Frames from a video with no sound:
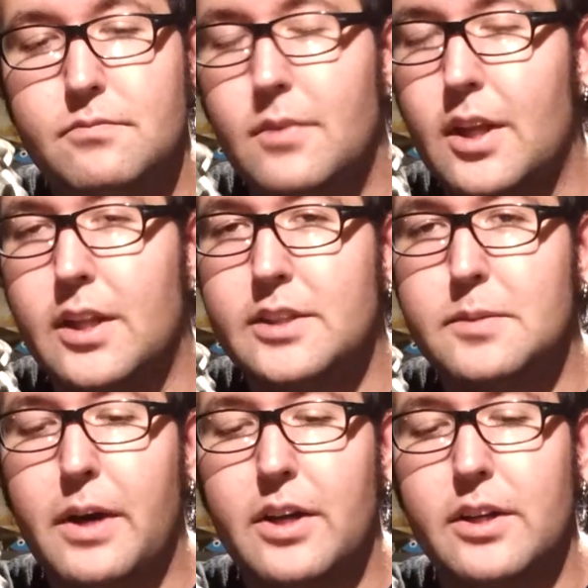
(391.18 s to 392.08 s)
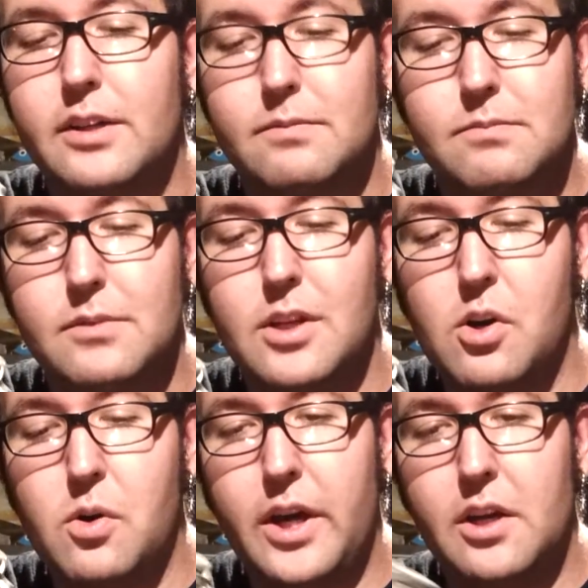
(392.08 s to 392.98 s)
And that's about it.
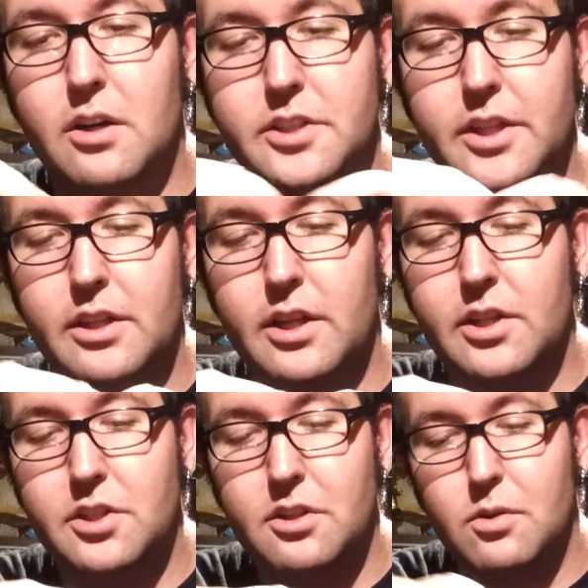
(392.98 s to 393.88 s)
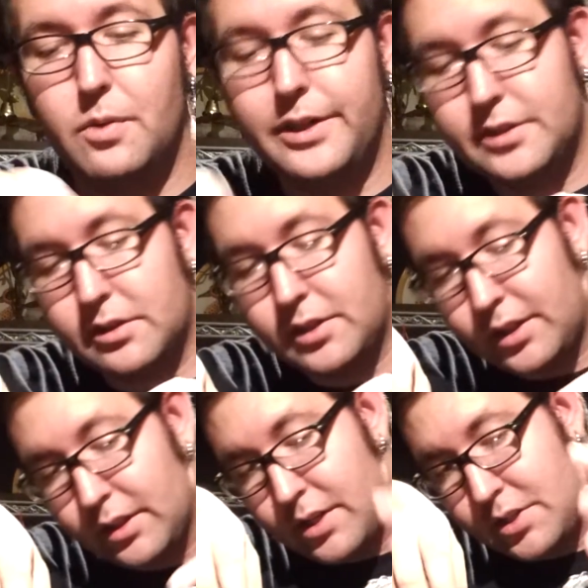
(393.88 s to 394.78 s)
No head articulation, no waist
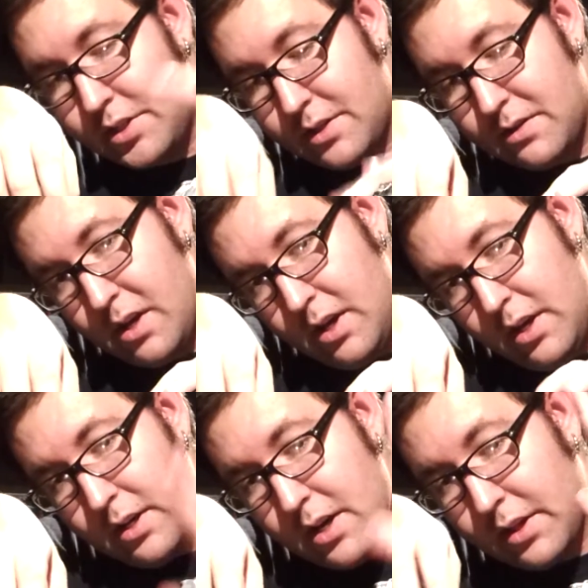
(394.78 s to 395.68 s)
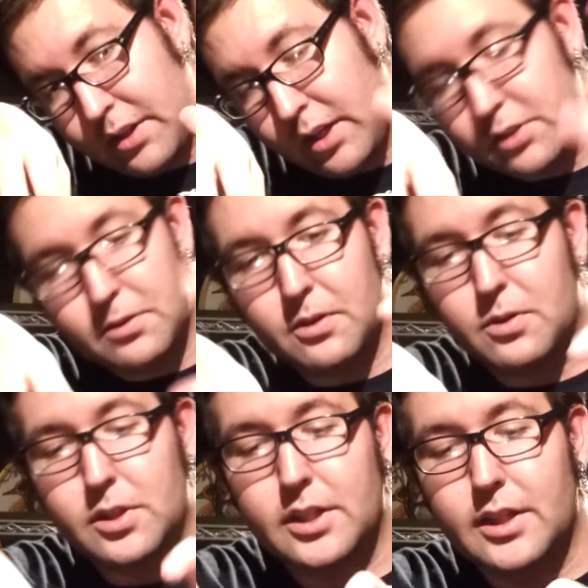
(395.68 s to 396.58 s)
articulation, nothing else with
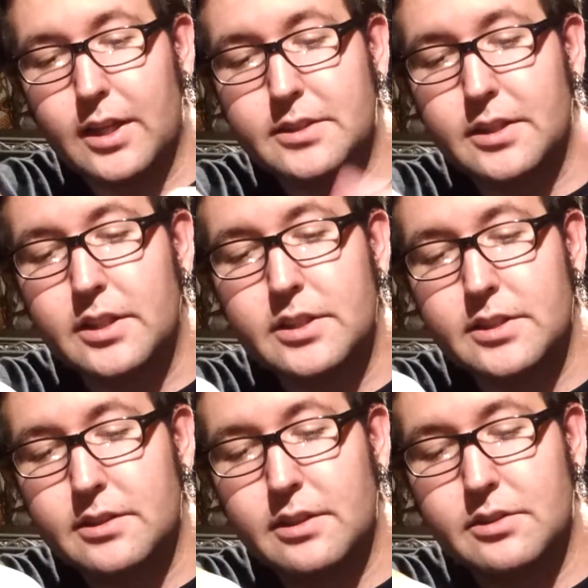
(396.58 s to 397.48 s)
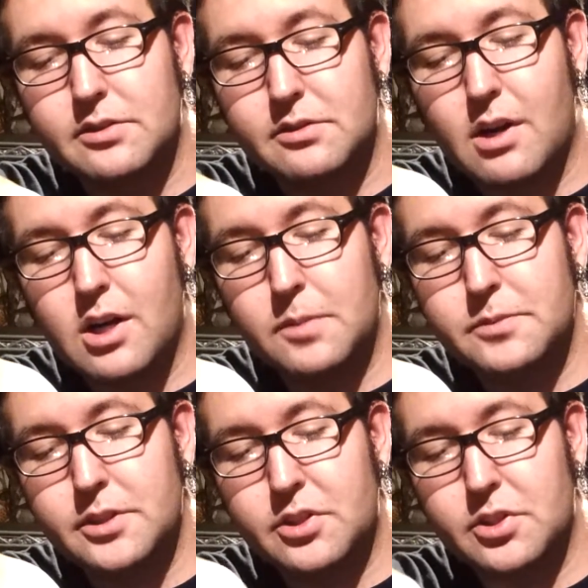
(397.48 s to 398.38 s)
Orga. That's it. Just his
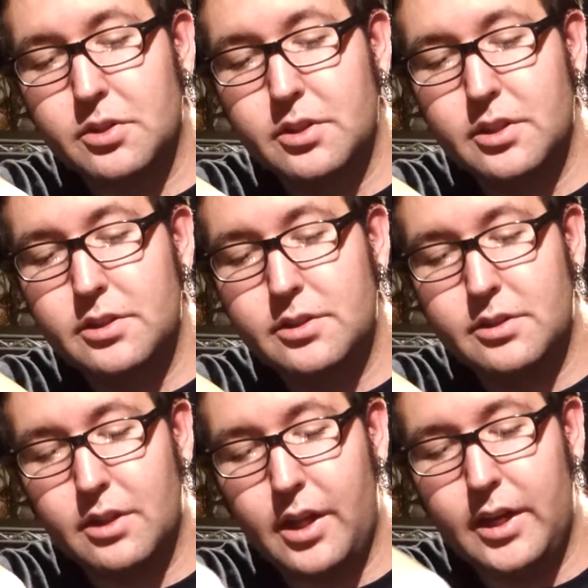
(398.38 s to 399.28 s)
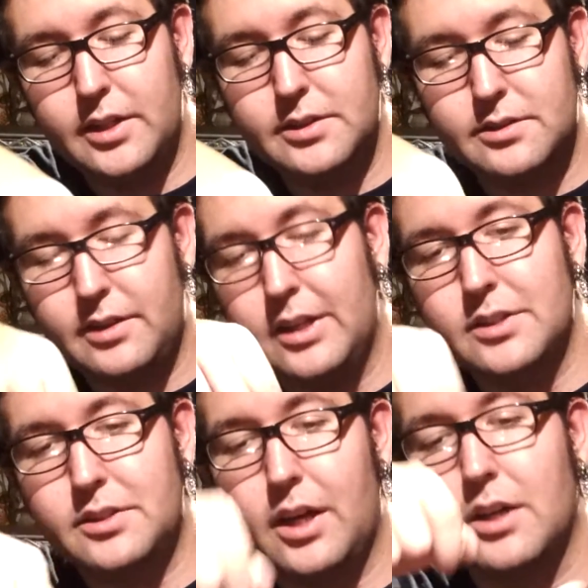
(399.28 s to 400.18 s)
arms at the shoulders, legs, and
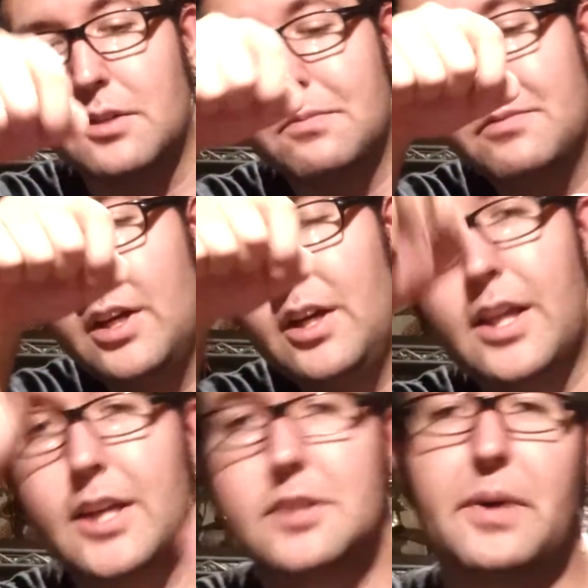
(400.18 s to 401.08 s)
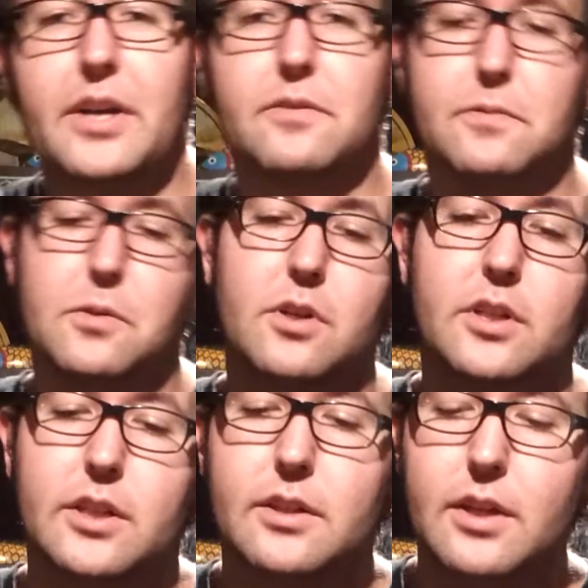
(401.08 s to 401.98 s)
his tail. That is about it for
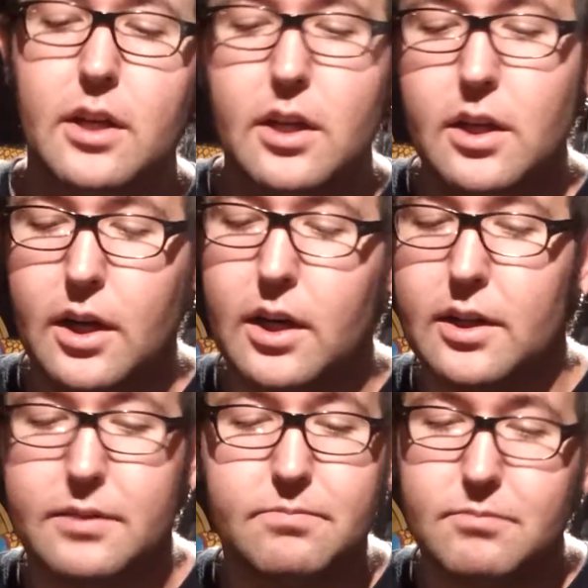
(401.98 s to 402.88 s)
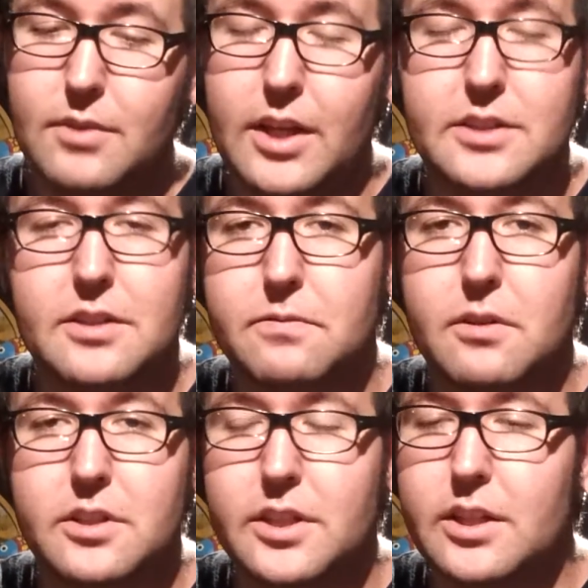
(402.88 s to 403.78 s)
Orga. That's it for
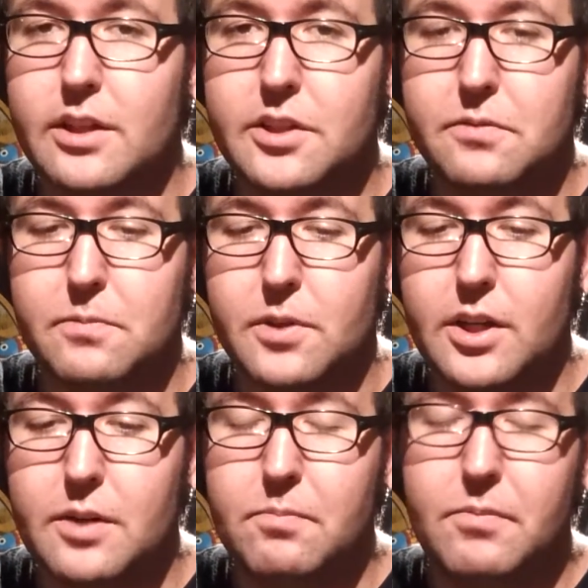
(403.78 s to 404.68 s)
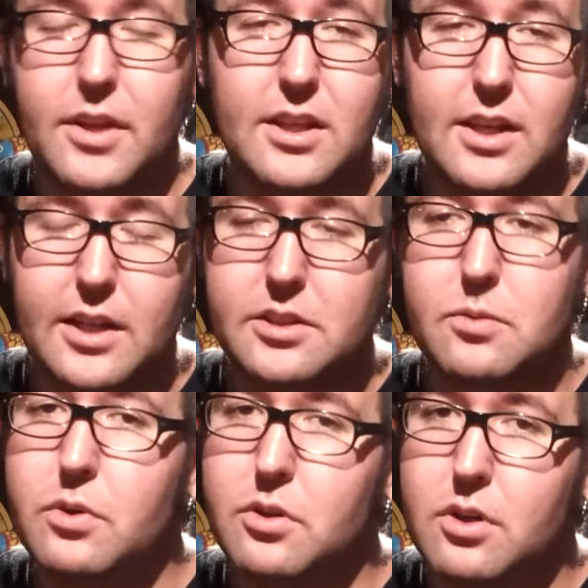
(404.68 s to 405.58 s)
articulation for him. Next,
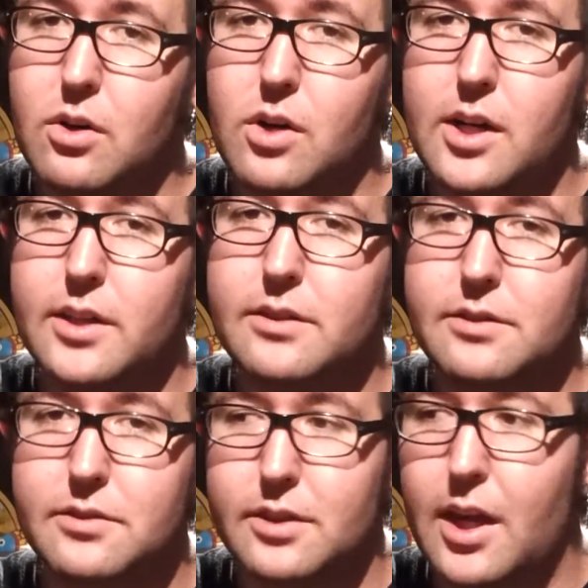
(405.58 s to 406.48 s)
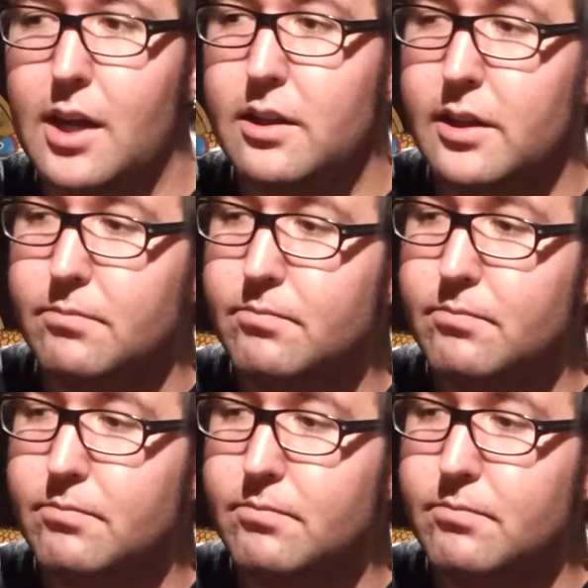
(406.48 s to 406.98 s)
we'll go on to scaling.